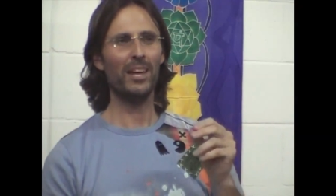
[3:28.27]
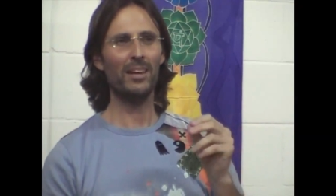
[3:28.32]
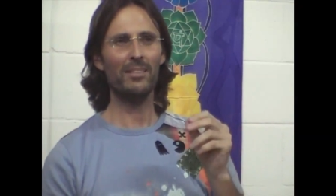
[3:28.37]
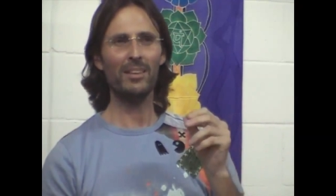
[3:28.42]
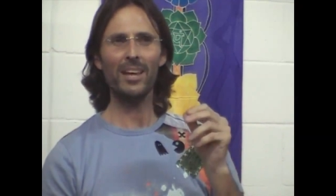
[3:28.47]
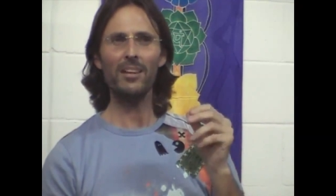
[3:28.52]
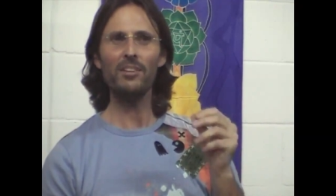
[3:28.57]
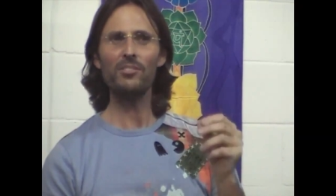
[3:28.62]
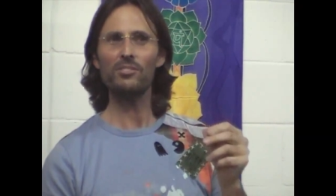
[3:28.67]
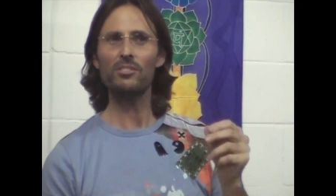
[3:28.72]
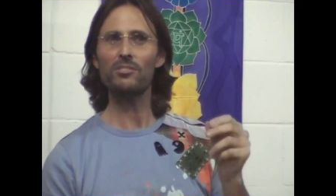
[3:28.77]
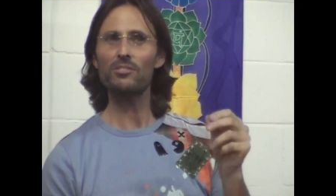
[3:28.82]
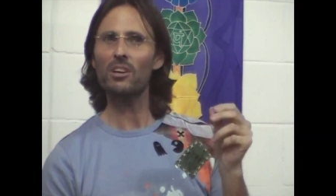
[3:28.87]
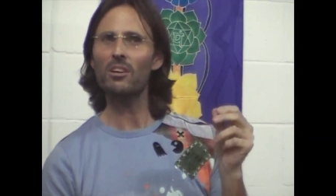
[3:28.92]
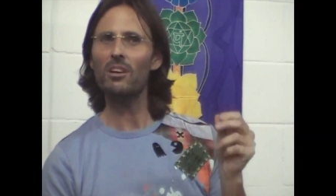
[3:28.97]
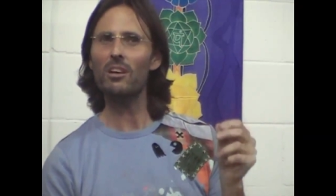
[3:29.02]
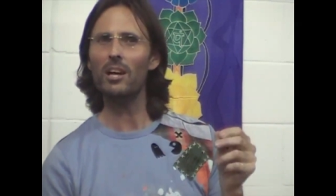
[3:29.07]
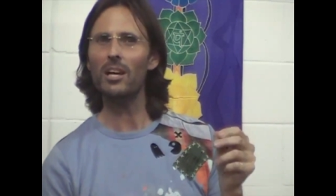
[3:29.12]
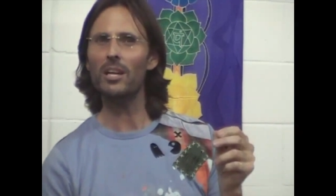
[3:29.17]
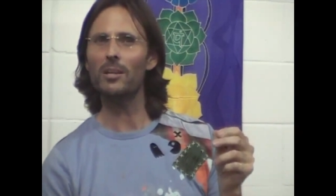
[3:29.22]
Now, that is a
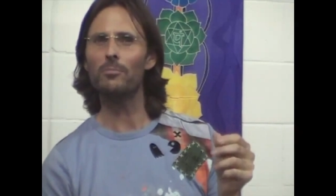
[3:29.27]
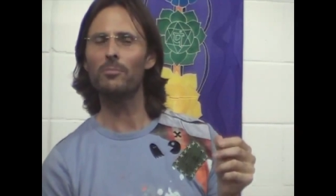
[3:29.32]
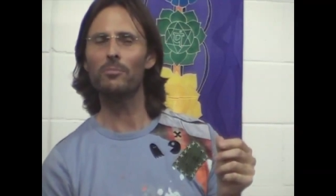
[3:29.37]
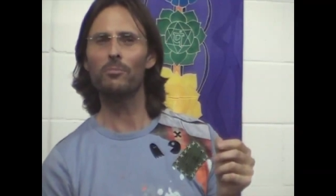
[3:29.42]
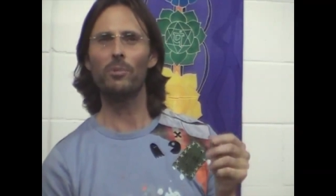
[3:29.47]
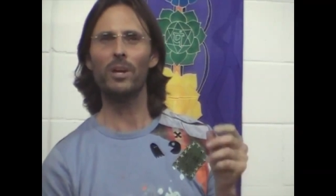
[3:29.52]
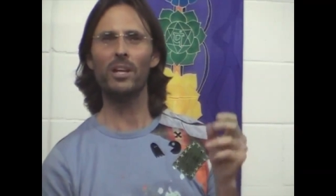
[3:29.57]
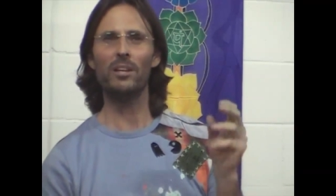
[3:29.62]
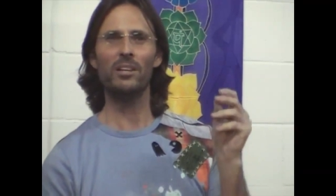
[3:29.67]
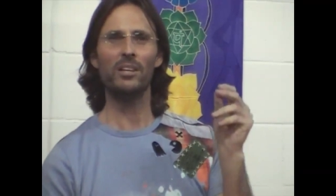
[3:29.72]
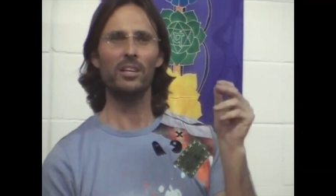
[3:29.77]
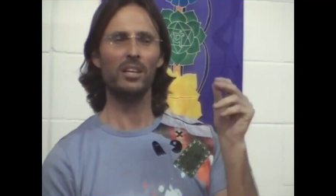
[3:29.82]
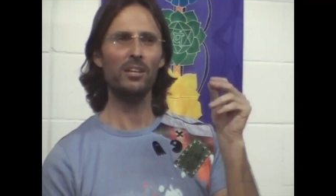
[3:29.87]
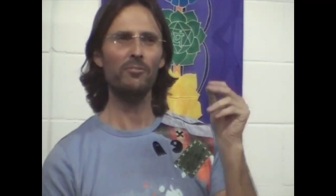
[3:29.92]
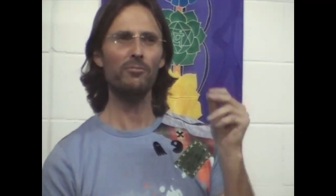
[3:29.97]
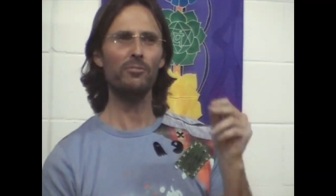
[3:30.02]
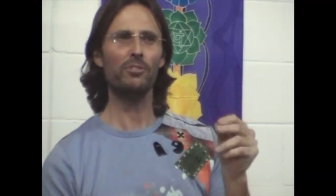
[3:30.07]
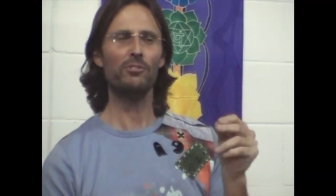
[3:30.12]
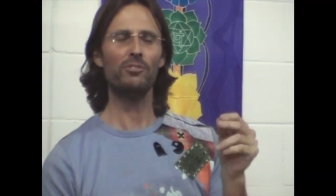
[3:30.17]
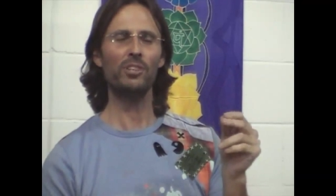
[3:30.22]
time when,
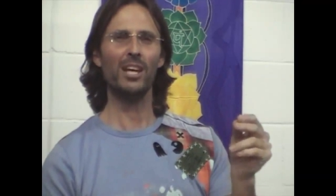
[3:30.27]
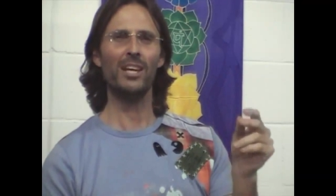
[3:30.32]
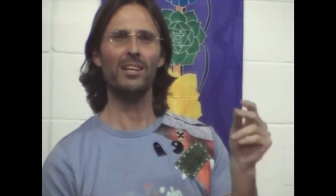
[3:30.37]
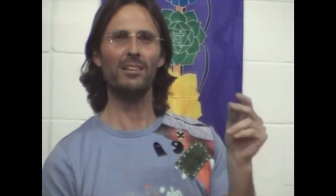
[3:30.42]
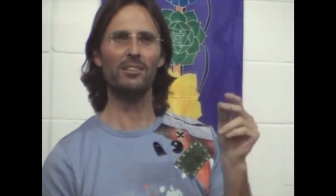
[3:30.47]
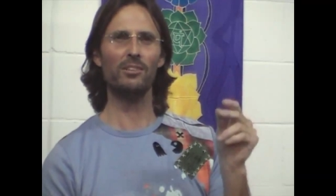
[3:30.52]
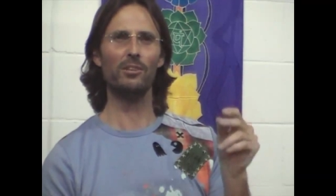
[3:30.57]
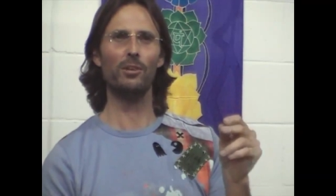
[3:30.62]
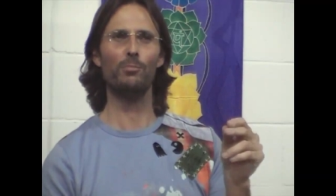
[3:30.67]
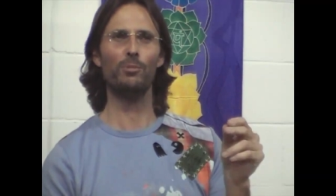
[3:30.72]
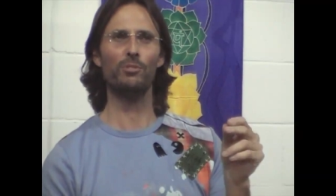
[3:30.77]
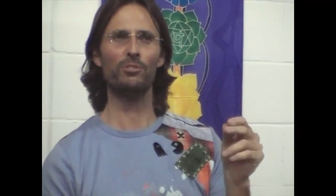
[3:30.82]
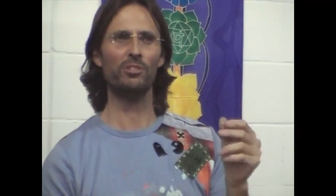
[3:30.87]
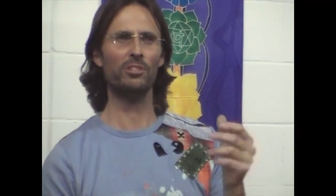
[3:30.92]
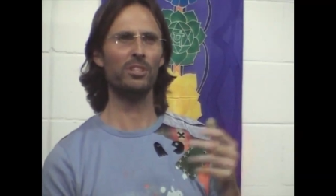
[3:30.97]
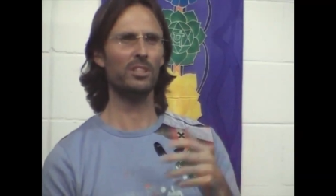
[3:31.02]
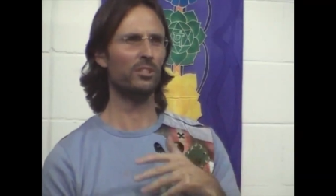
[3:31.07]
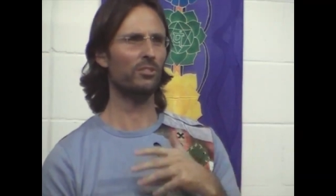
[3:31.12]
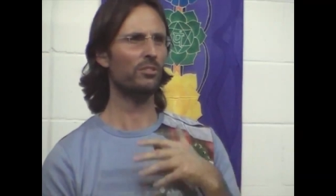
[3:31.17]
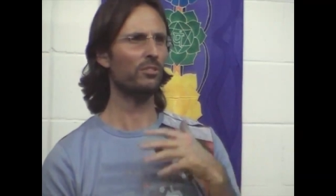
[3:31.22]
if you take the
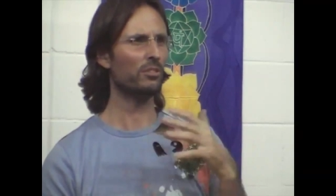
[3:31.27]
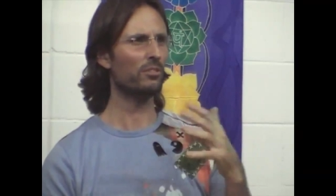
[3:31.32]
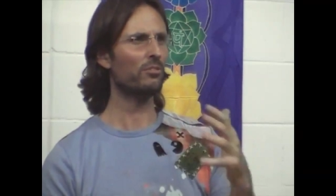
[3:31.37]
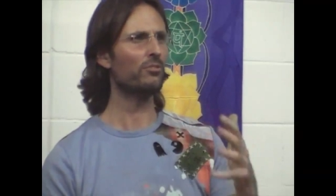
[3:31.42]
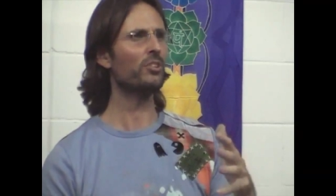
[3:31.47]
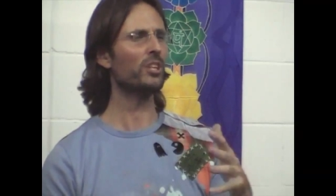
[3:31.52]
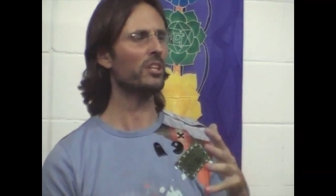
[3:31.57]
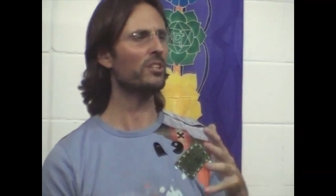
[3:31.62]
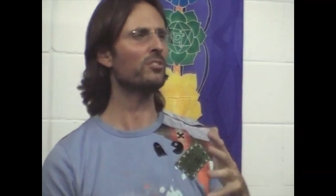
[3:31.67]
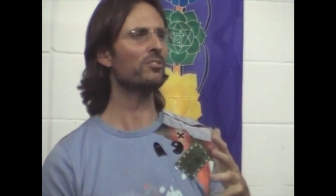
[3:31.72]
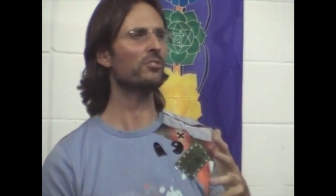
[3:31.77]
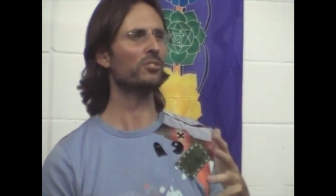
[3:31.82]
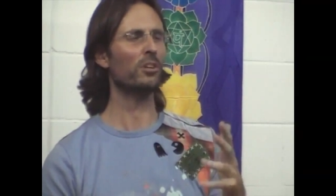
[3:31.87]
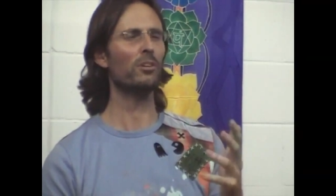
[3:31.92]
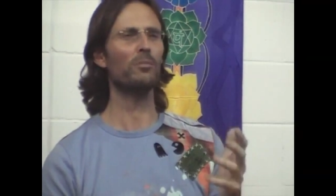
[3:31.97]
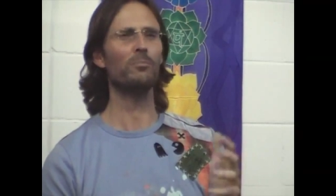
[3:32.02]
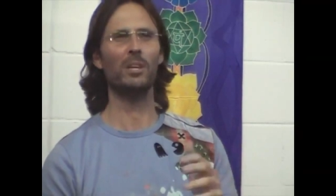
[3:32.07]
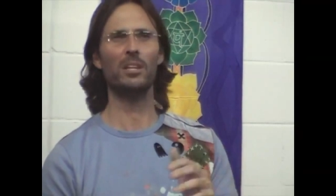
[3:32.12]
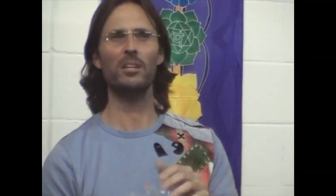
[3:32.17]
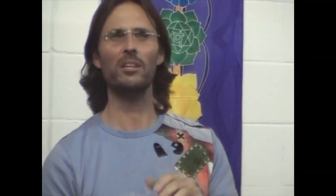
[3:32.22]
opportunity, you can teach
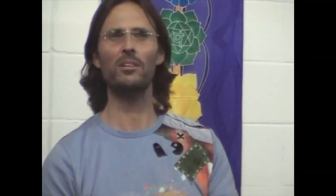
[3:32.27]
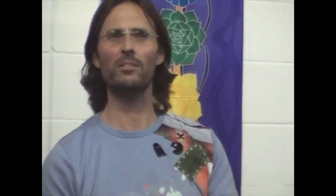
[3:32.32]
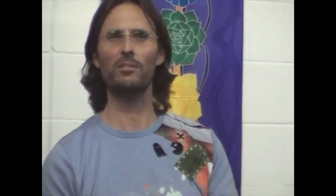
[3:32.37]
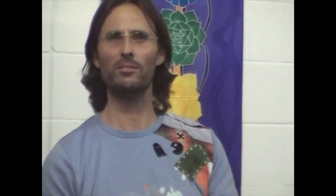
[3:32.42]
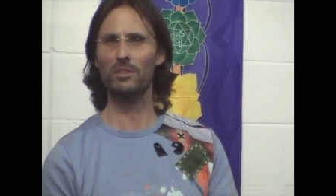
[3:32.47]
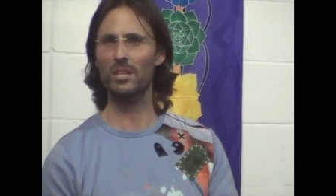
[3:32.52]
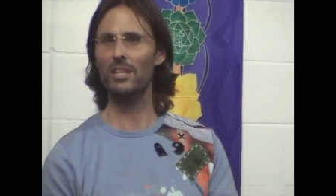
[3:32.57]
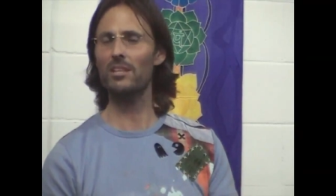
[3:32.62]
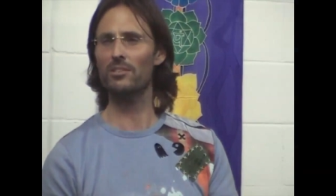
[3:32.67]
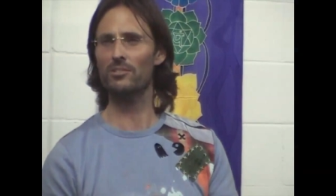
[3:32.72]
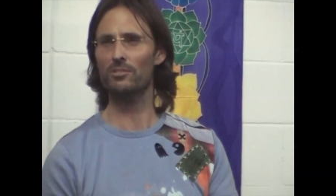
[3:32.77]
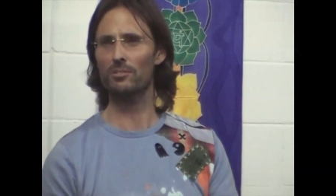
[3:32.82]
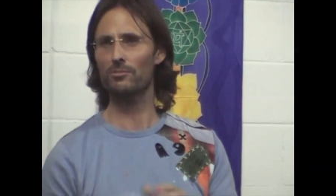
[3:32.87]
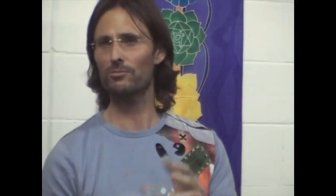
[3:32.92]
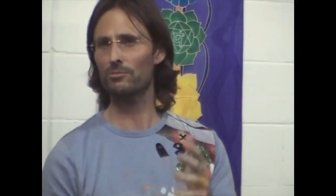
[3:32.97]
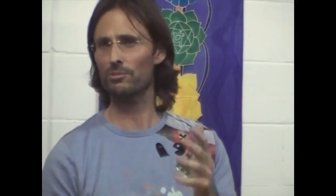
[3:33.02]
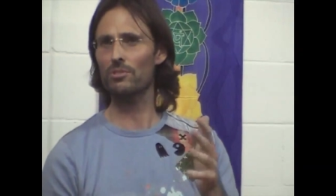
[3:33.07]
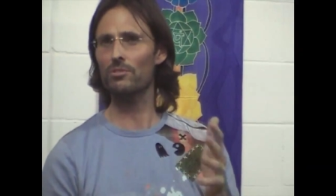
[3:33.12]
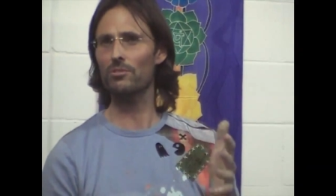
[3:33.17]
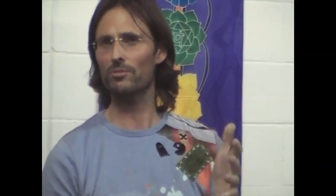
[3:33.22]
so many things
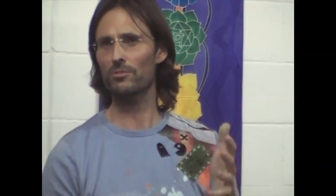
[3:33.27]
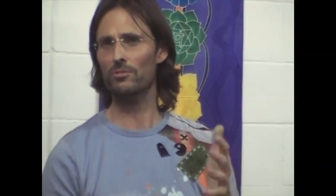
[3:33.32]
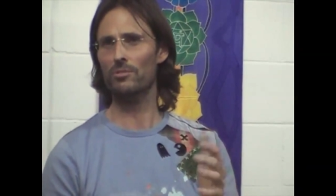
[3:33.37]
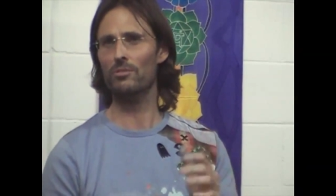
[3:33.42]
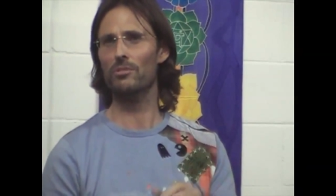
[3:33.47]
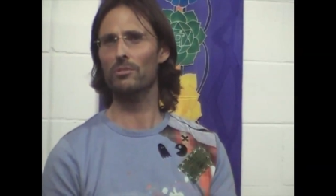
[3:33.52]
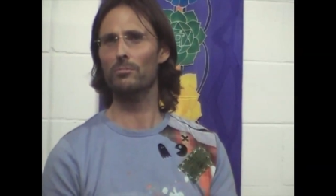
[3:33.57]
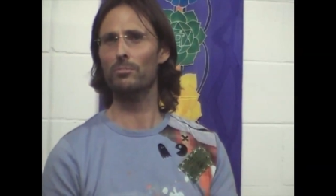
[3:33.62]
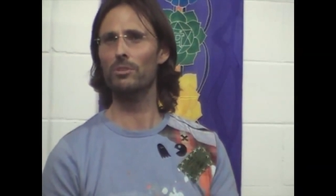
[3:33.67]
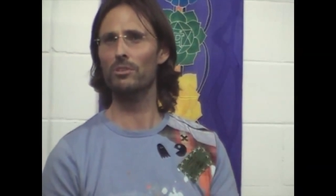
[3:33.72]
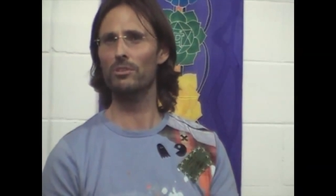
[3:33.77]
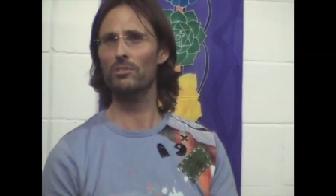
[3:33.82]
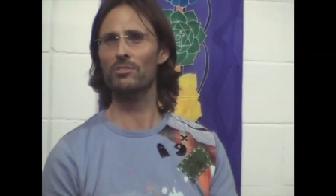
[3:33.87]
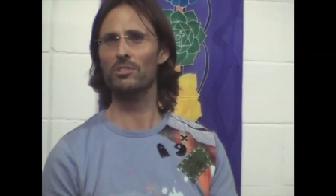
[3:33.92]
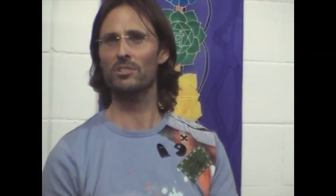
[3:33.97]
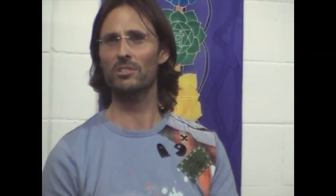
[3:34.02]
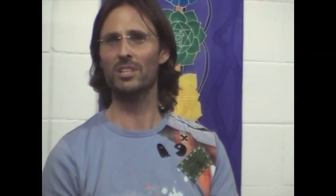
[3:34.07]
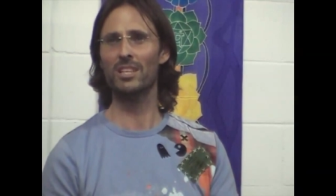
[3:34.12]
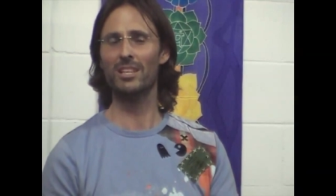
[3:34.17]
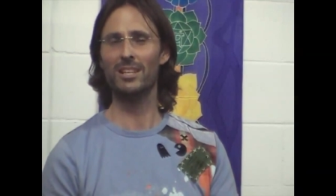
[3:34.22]
of truth to the
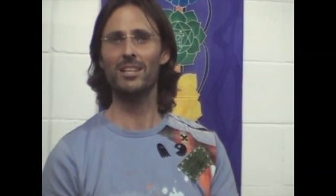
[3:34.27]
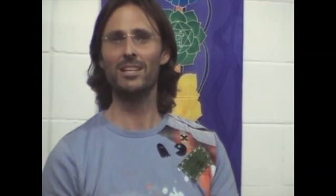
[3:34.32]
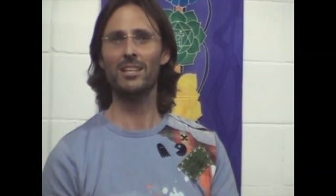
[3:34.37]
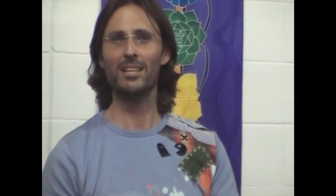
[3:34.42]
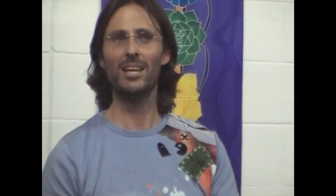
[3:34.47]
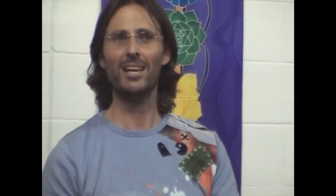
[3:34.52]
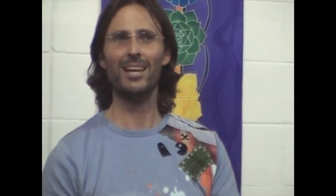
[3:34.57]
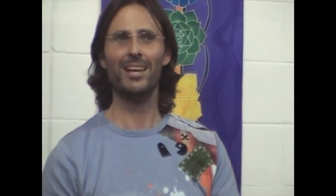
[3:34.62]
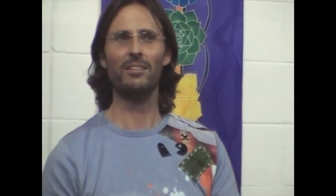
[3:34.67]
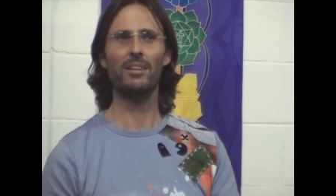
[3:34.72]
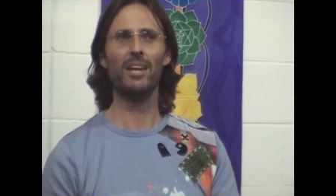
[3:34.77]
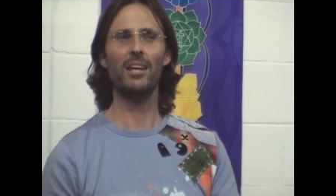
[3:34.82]
person. Mm.